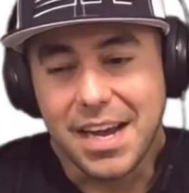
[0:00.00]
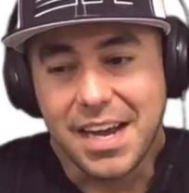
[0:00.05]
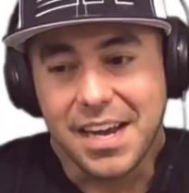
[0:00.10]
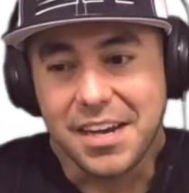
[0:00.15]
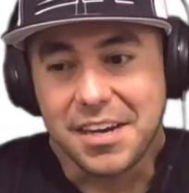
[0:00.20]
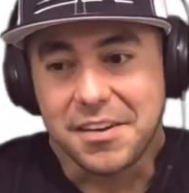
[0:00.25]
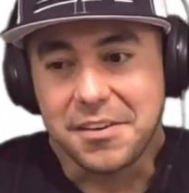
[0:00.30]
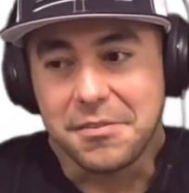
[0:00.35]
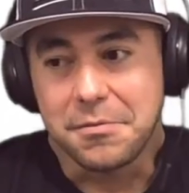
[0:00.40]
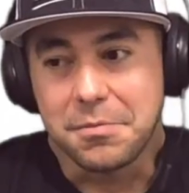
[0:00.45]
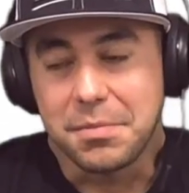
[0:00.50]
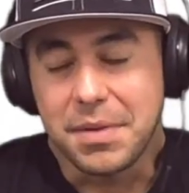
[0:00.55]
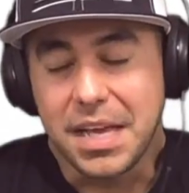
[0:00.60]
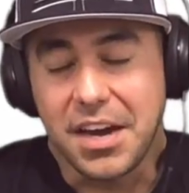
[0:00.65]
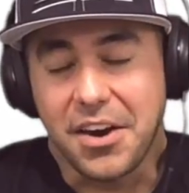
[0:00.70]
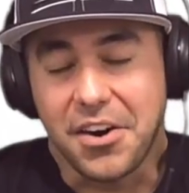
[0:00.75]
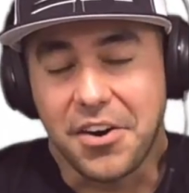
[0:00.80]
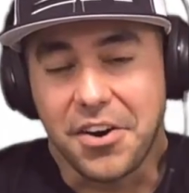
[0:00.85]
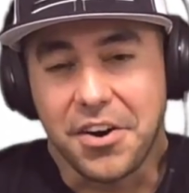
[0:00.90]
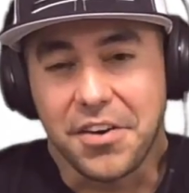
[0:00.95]
on
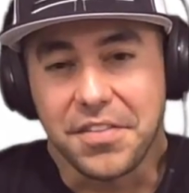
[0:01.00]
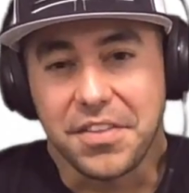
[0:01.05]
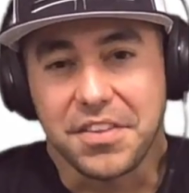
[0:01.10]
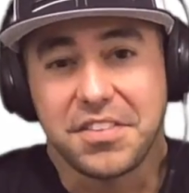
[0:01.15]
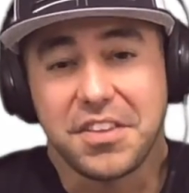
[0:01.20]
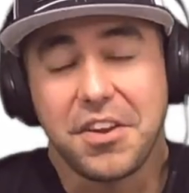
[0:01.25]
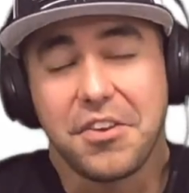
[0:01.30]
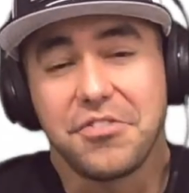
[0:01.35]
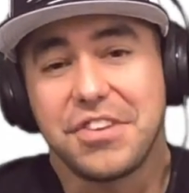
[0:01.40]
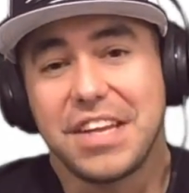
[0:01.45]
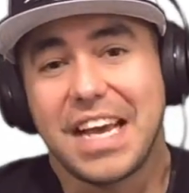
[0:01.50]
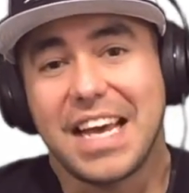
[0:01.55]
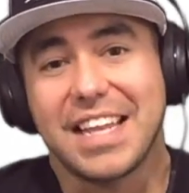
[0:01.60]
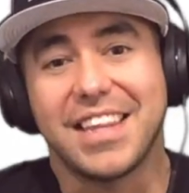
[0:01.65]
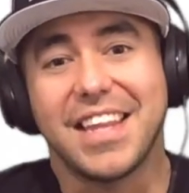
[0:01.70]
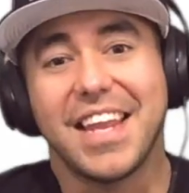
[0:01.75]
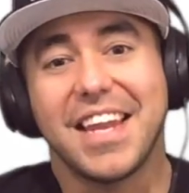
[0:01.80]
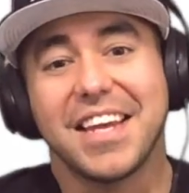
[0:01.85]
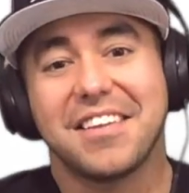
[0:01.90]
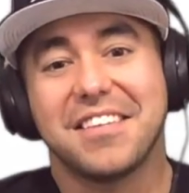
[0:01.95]
the Synergy
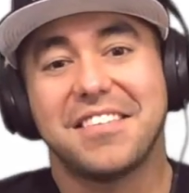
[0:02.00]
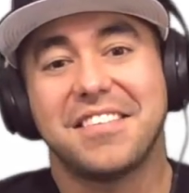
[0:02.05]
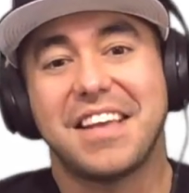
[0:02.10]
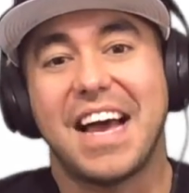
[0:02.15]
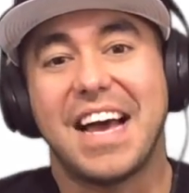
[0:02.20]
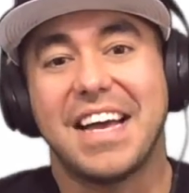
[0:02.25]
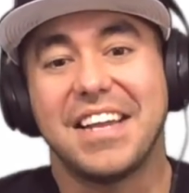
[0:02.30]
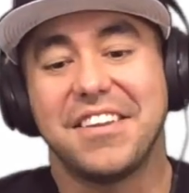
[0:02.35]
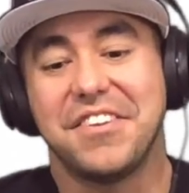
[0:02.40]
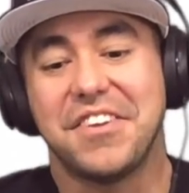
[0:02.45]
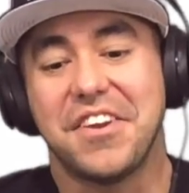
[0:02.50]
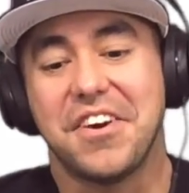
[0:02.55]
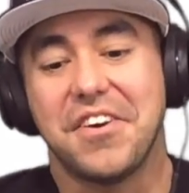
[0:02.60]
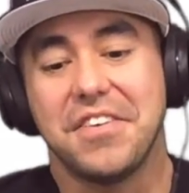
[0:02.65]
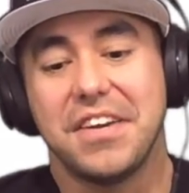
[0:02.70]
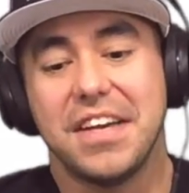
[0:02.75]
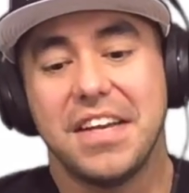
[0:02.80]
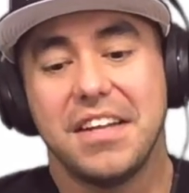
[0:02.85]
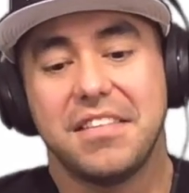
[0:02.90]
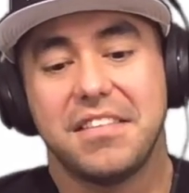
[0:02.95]
Athletics side. You
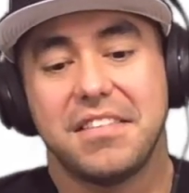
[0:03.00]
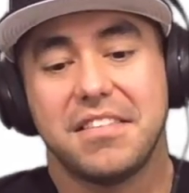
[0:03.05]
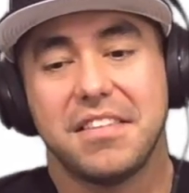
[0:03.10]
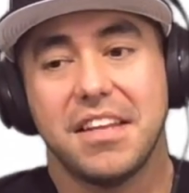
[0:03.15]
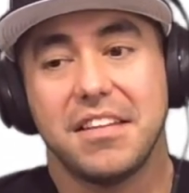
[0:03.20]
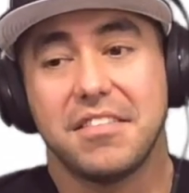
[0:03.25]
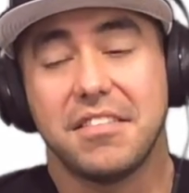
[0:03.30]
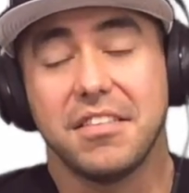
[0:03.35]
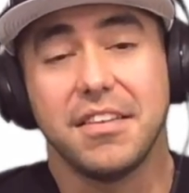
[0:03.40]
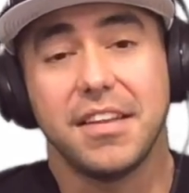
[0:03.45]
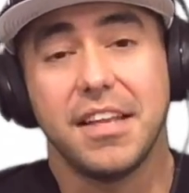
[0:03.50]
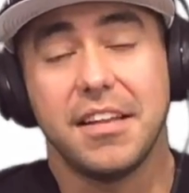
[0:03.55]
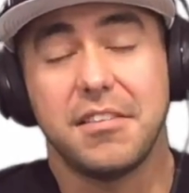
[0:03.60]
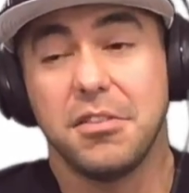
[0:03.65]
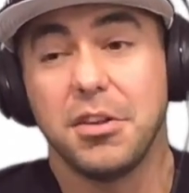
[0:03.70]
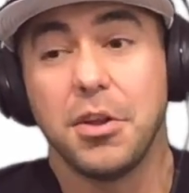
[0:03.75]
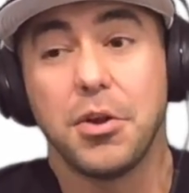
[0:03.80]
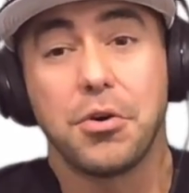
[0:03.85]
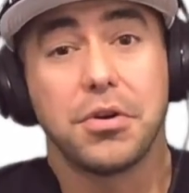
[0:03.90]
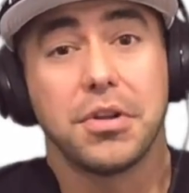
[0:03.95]
know, it's
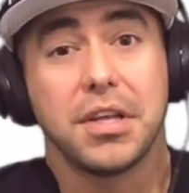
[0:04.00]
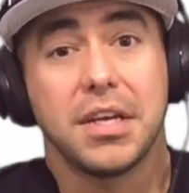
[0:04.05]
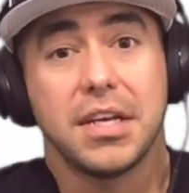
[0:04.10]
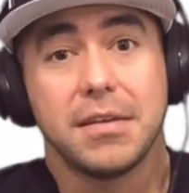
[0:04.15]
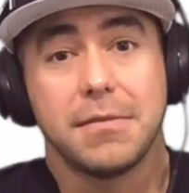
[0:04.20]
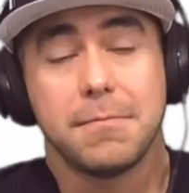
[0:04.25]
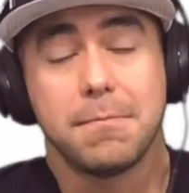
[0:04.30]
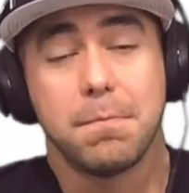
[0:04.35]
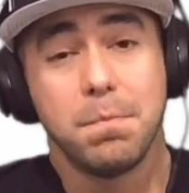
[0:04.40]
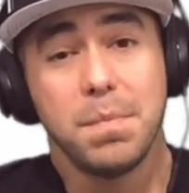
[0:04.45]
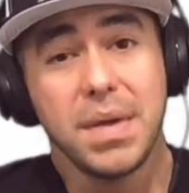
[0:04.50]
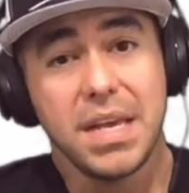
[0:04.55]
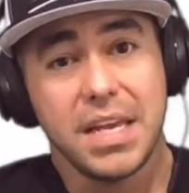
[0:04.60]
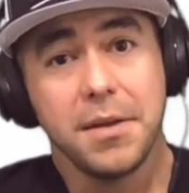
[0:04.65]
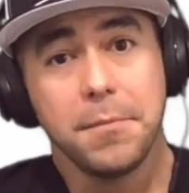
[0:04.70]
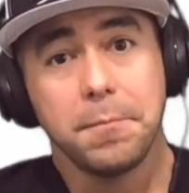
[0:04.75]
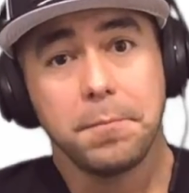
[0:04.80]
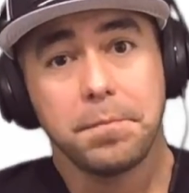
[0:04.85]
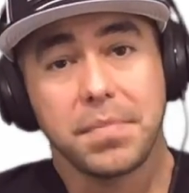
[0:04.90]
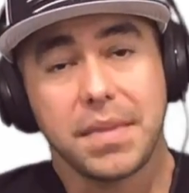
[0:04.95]
literally
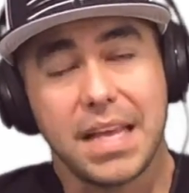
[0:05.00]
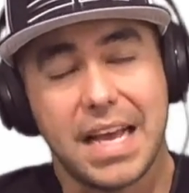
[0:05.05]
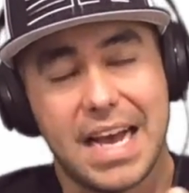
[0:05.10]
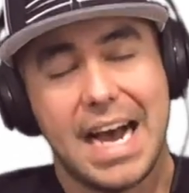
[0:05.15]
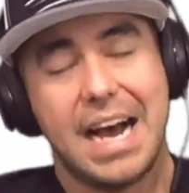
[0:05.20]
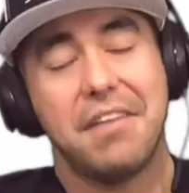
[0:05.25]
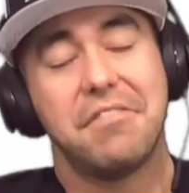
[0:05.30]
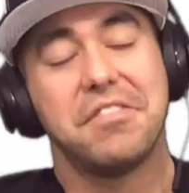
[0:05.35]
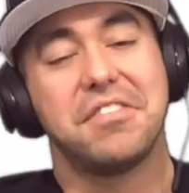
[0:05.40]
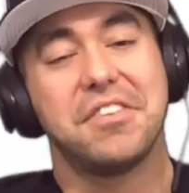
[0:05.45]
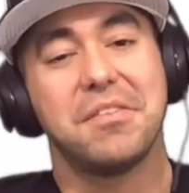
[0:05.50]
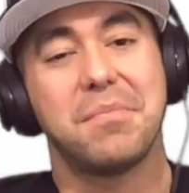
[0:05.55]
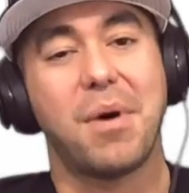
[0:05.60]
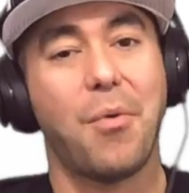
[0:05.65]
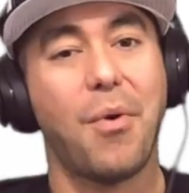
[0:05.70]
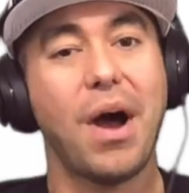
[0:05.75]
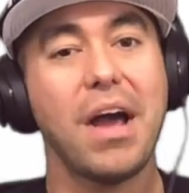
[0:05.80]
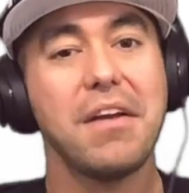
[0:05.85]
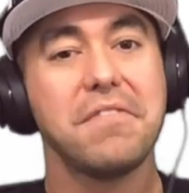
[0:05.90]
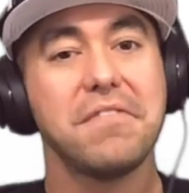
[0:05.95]
me, obviously
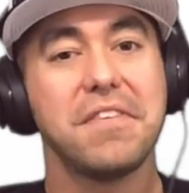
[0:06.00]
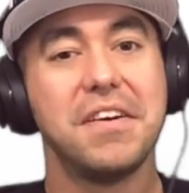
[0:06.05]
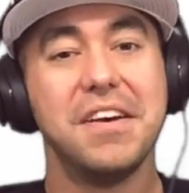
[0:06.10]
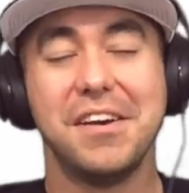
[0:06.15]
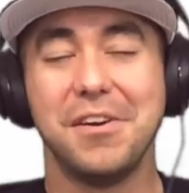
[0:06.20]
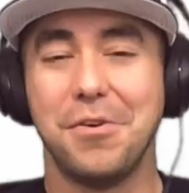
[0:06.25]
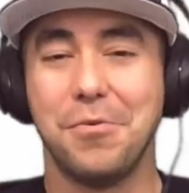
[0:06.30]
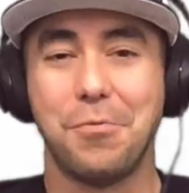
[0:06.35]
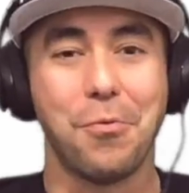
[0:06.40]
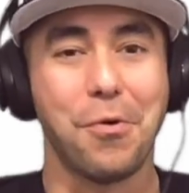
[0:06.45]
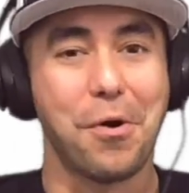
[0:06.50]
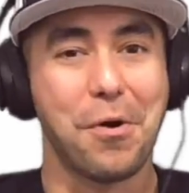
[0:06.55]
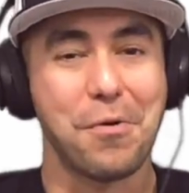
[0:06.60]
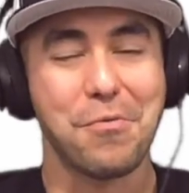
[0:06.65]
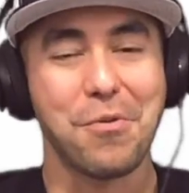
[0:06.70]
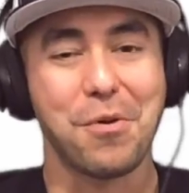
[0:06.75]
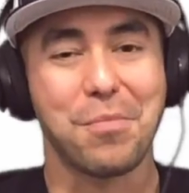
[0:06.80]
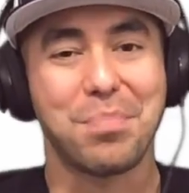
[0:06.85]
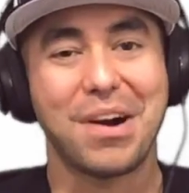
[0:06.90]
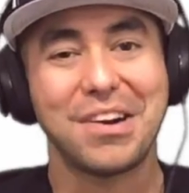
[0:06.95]
my wife.
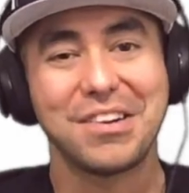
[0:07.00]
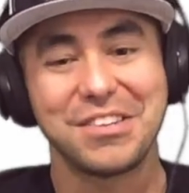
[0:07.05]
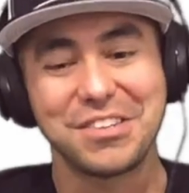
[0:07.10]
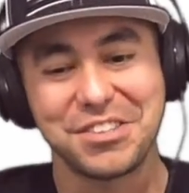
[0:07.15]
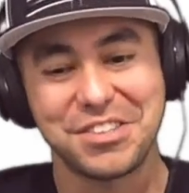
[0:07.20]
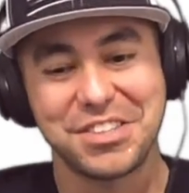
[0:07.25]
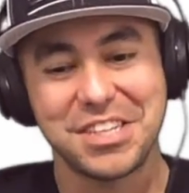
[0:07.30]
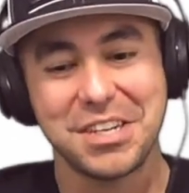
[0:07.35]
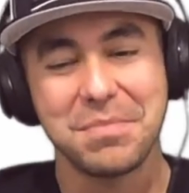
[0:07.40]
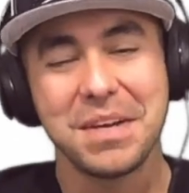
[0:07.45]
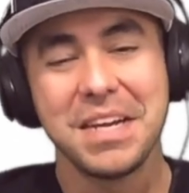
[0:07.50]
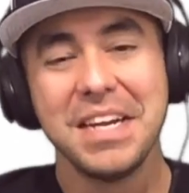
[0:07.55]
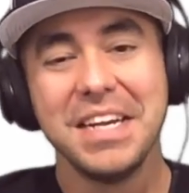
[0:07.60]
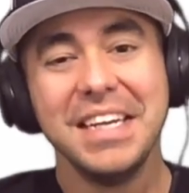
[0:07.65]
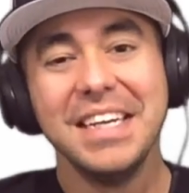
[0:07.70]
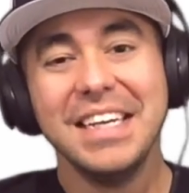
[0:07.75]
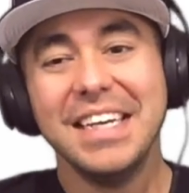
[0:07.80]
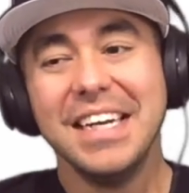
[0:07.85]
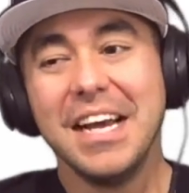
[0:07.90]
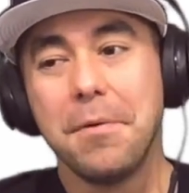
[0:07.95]
we're partnership,
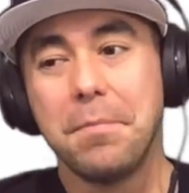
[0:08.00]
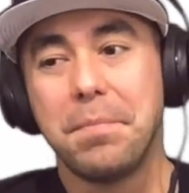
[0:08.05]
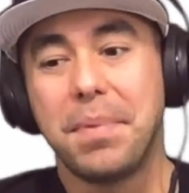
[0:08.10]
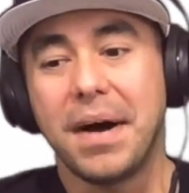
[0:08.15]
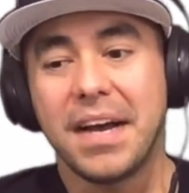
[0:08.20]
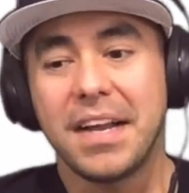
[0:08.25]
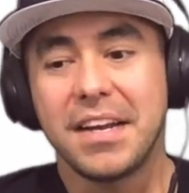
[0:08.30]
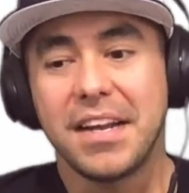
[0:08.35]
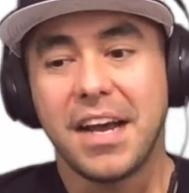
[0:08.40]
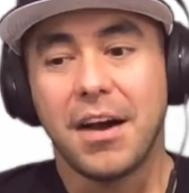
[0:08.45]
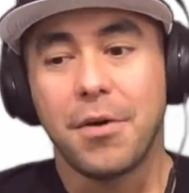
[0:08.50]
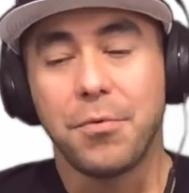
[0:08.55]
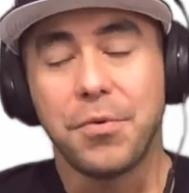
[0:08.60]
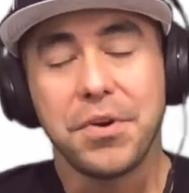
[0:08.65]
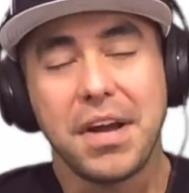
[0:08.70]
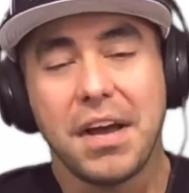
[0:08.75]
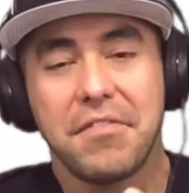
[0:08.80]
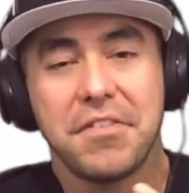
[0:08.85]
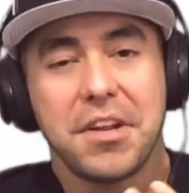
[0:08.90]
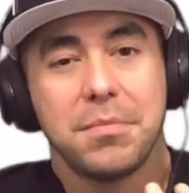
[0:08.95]
but we
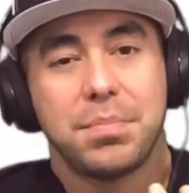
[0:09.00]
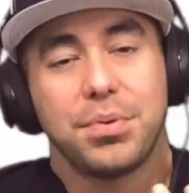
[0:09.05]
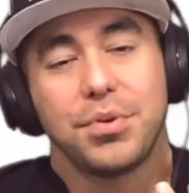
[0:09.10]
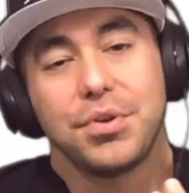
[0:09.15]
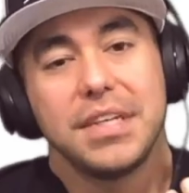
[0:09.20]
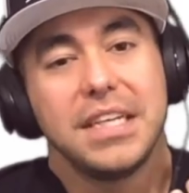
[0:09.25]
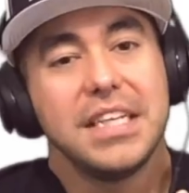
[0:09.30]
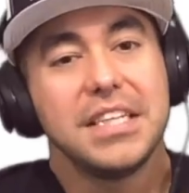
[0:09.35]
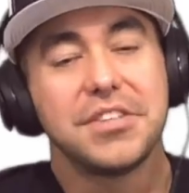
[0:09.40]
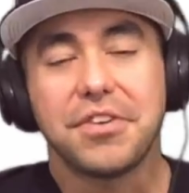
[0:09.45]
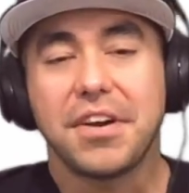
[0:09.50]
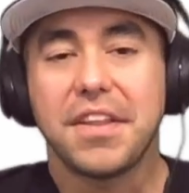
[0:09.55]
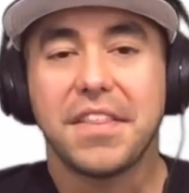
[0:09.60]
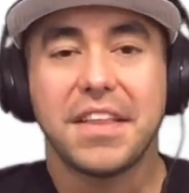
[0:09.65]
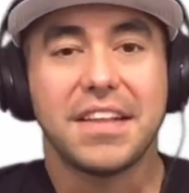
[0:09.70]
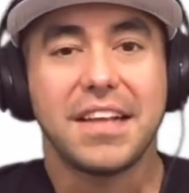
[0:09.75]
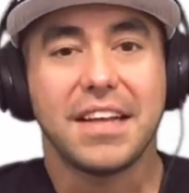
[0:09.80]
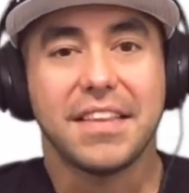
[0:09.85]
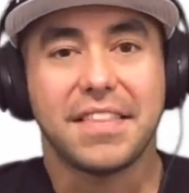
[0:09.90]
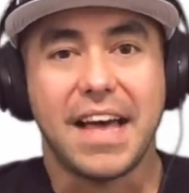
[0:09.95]
don't have any employees or
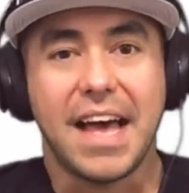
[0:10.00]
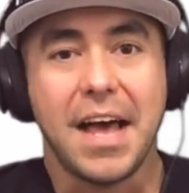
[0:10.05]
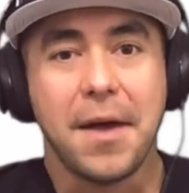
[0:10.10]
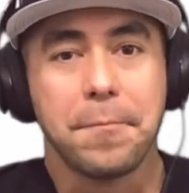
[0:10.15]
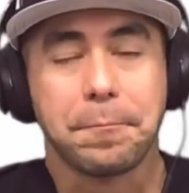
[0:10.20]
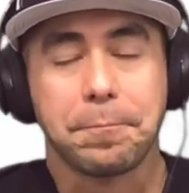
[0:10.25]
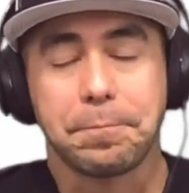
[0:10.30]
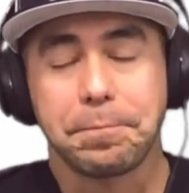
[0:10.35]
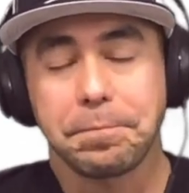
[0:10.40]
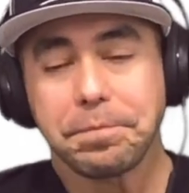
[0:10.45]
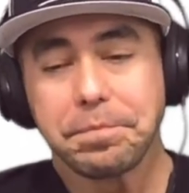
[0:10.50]
anything like that.